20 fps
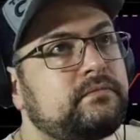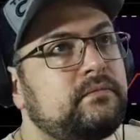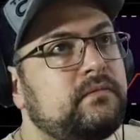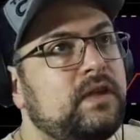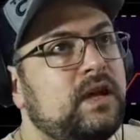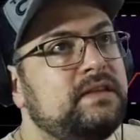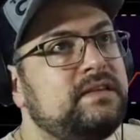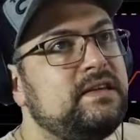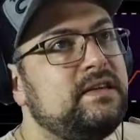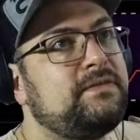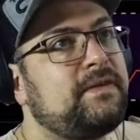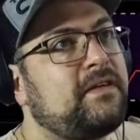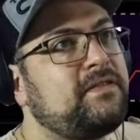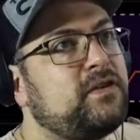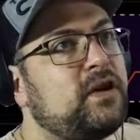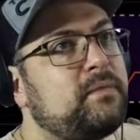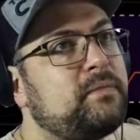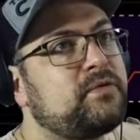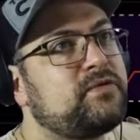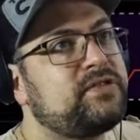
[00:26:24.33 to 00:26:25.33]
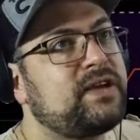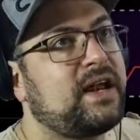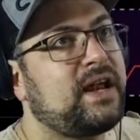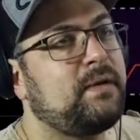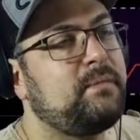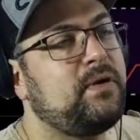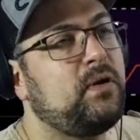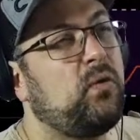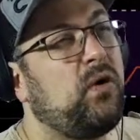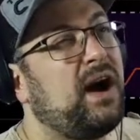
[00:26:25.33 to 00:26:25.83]
See, 5 to 8%
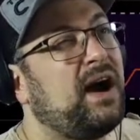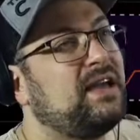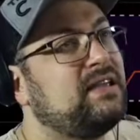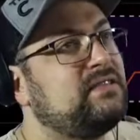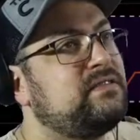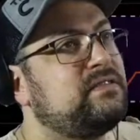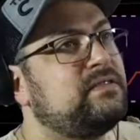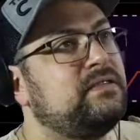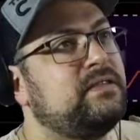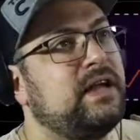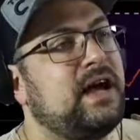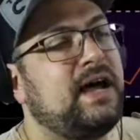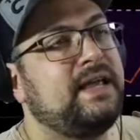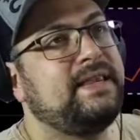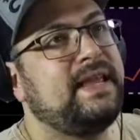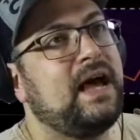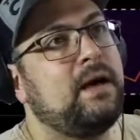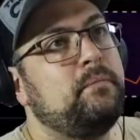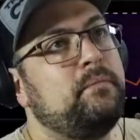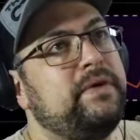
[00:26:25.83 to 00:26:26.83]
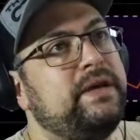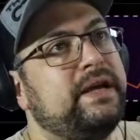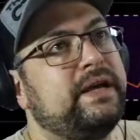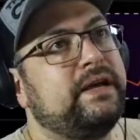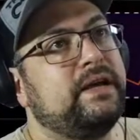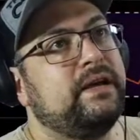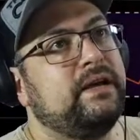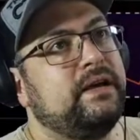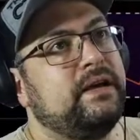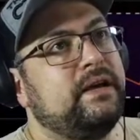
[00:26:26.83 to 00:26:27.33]
APY, it's not that big.
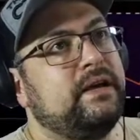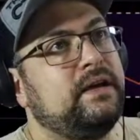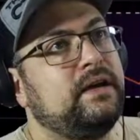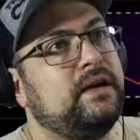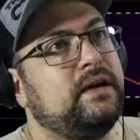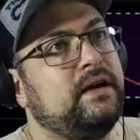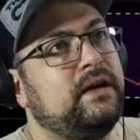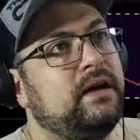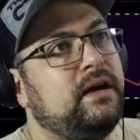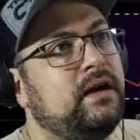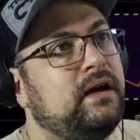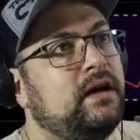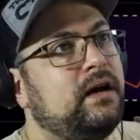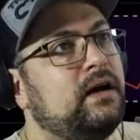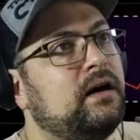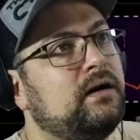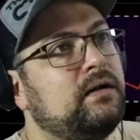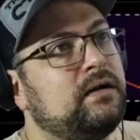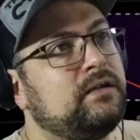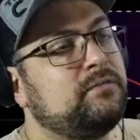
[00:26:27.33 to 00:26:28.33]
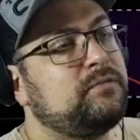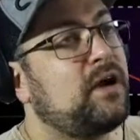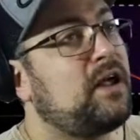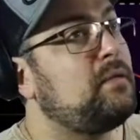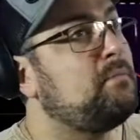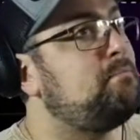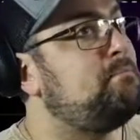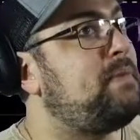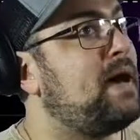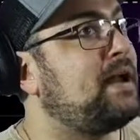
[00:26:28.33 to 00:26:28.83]
It's
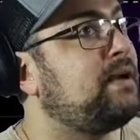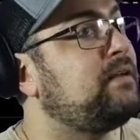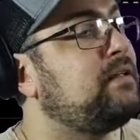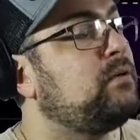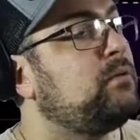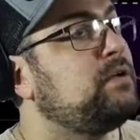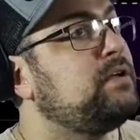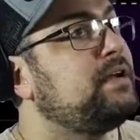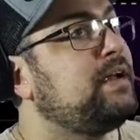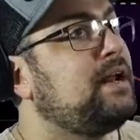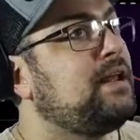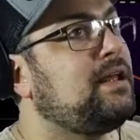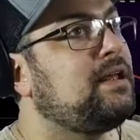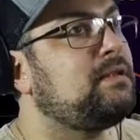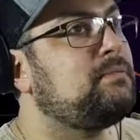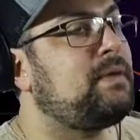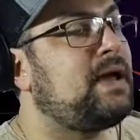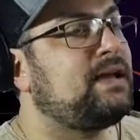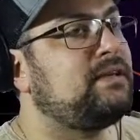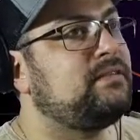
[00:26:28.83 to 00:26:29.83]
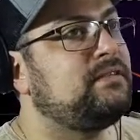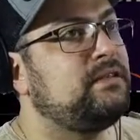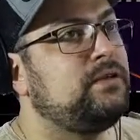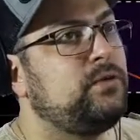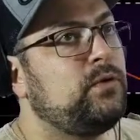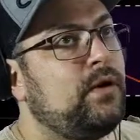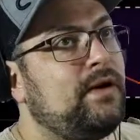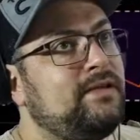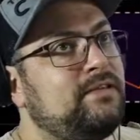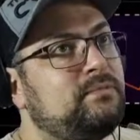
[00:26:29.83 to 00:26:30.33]
probably better than what you're getting at the banks in the
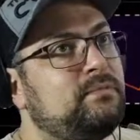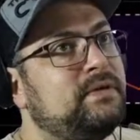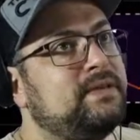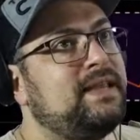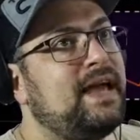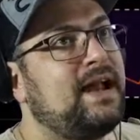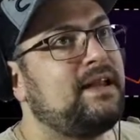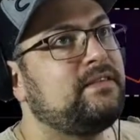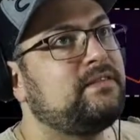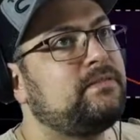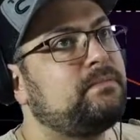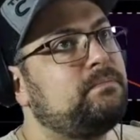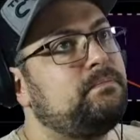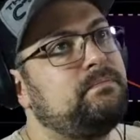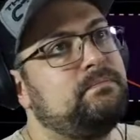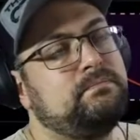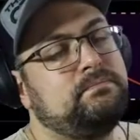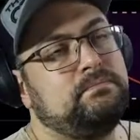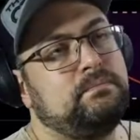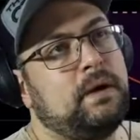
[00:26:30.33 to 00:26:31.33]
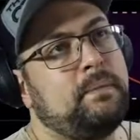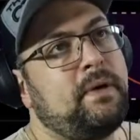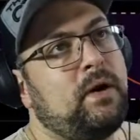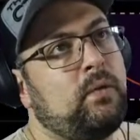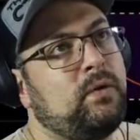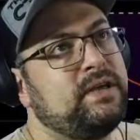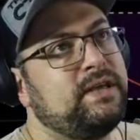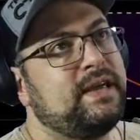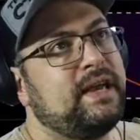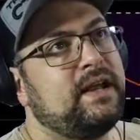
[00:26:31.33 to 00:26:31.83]
US, but that is about
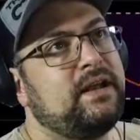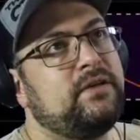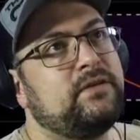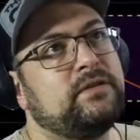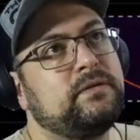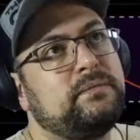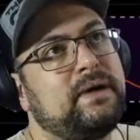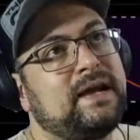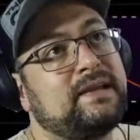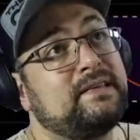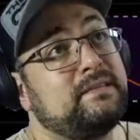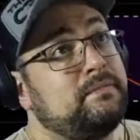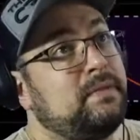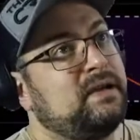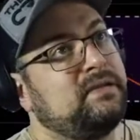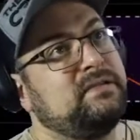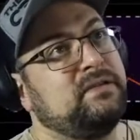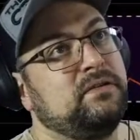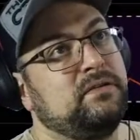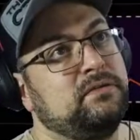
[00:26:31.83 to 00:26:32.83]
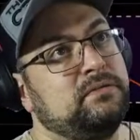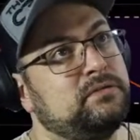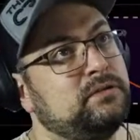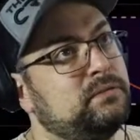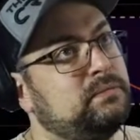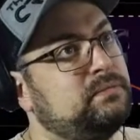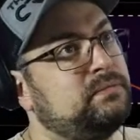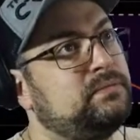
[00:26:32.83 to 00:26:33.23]
what you get here in the banks in Mexico. So it's